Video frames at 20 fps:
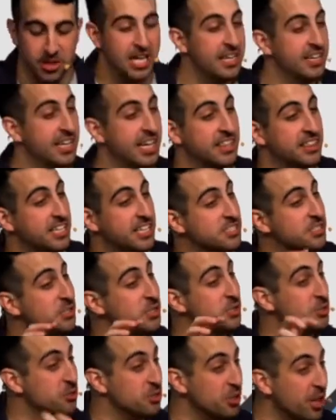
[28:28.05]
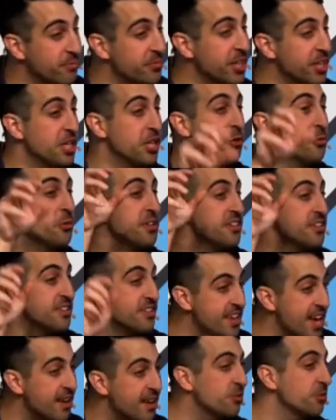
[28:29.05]
Like, this is something you would
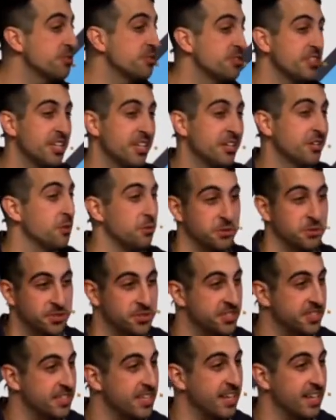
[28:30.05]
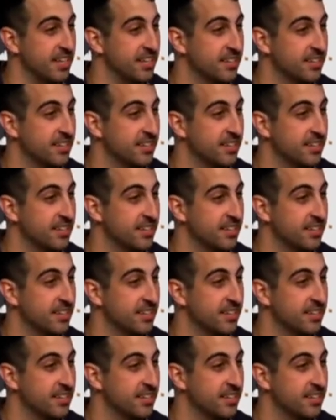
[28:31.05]
never see in culture today.